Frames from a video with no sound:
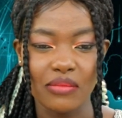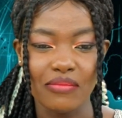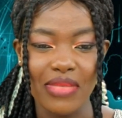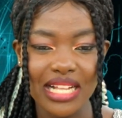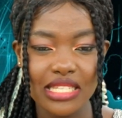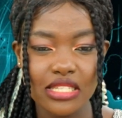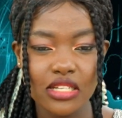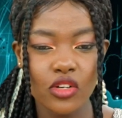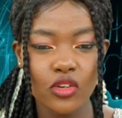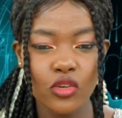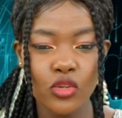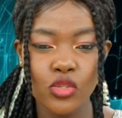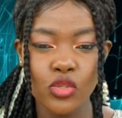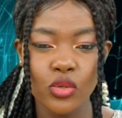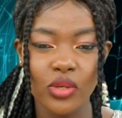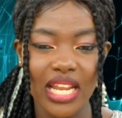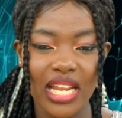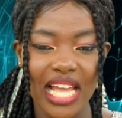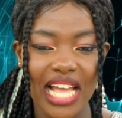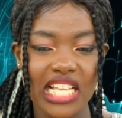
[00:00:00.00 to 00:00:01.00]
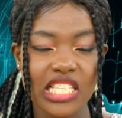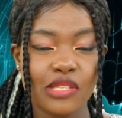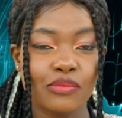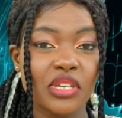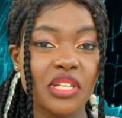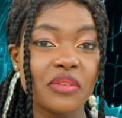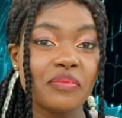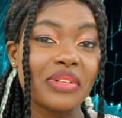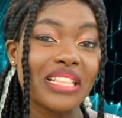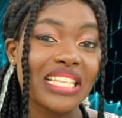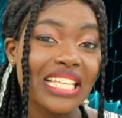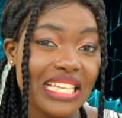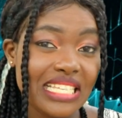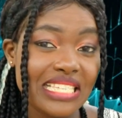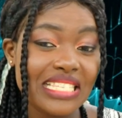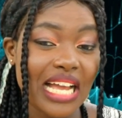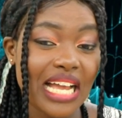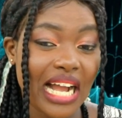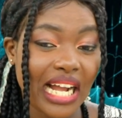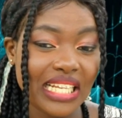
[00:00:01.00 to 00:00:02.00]
The Matakel zone has been
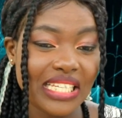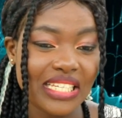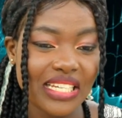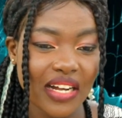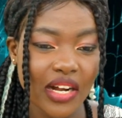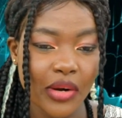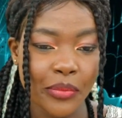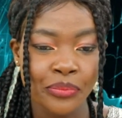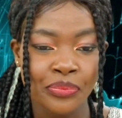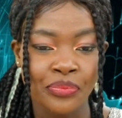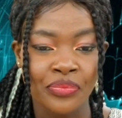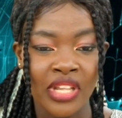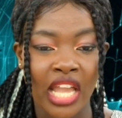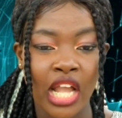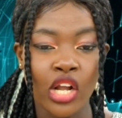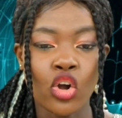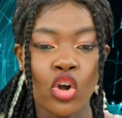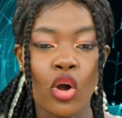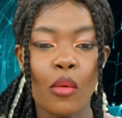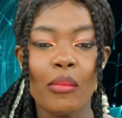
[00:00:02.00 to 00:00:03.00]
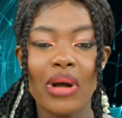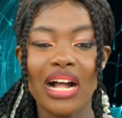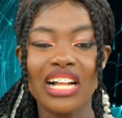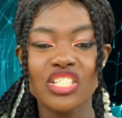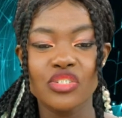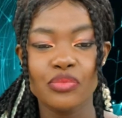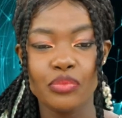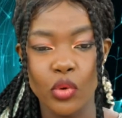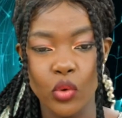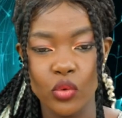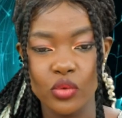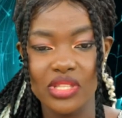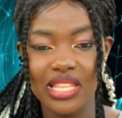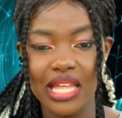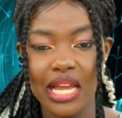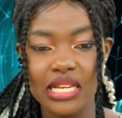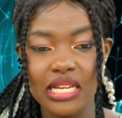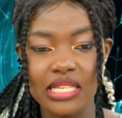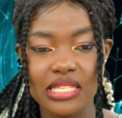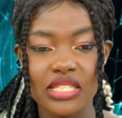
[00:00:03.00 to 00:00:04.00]
placed under a command post
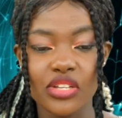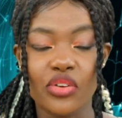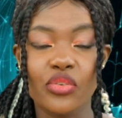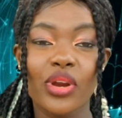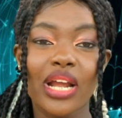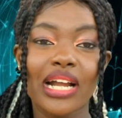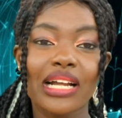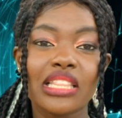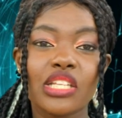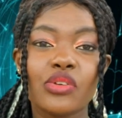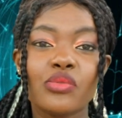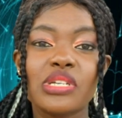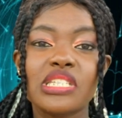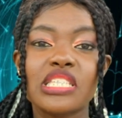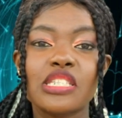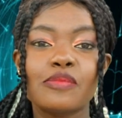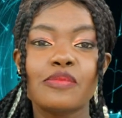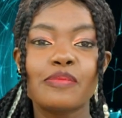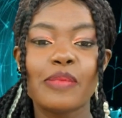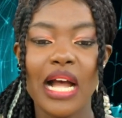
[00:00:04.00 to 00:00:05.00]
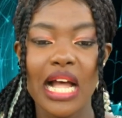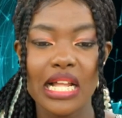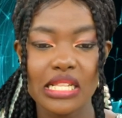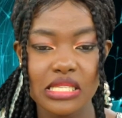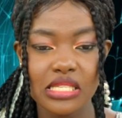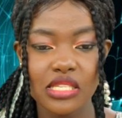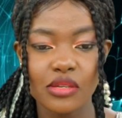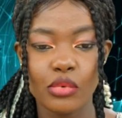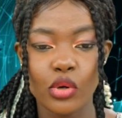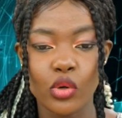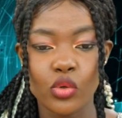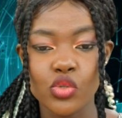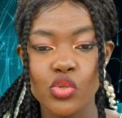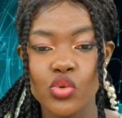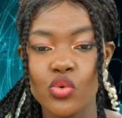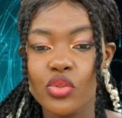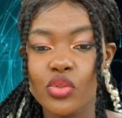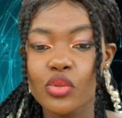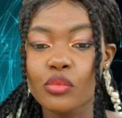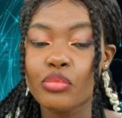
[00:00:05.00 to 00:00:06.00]
that is directly responsible
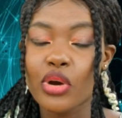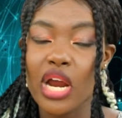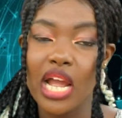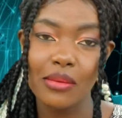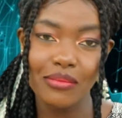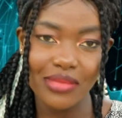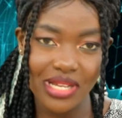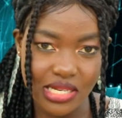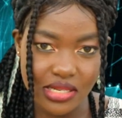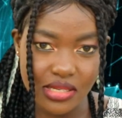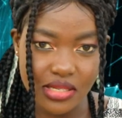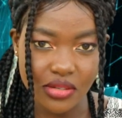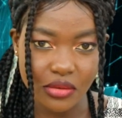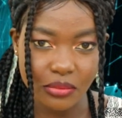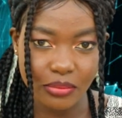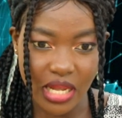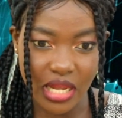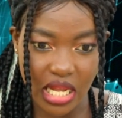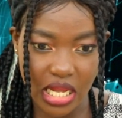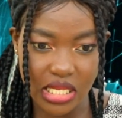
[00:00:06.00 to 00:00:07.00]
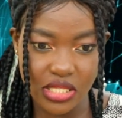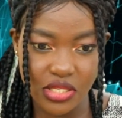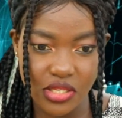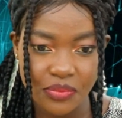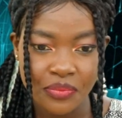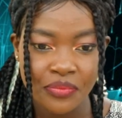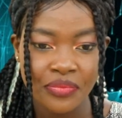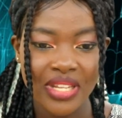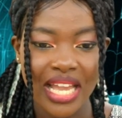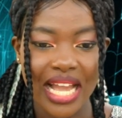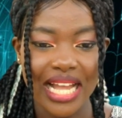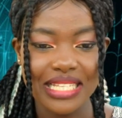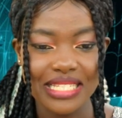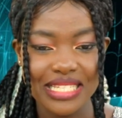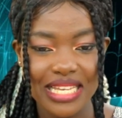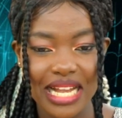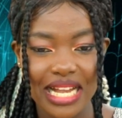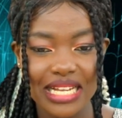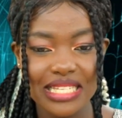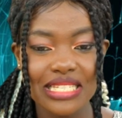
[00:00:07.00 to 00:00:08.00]
to the Prime Minister, but
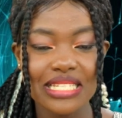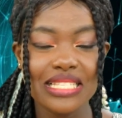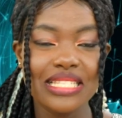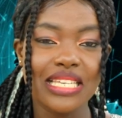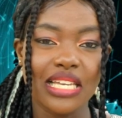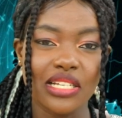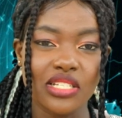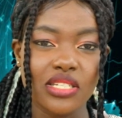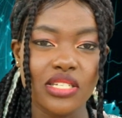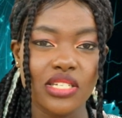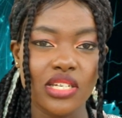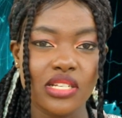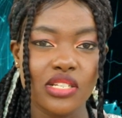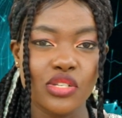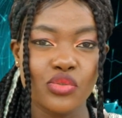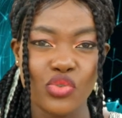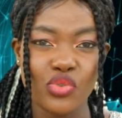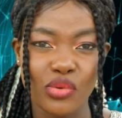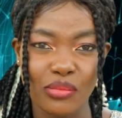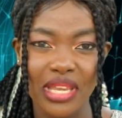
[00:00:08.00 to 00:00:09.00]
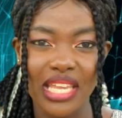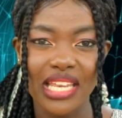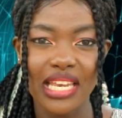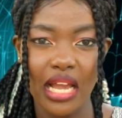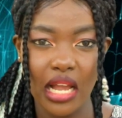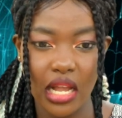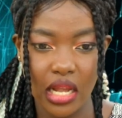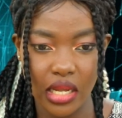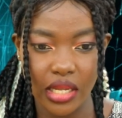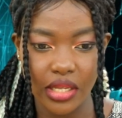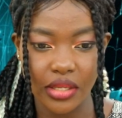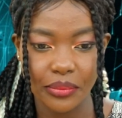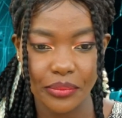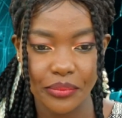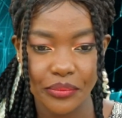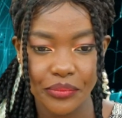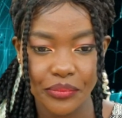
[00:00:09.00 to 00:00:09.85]
attacks and tensions remain high.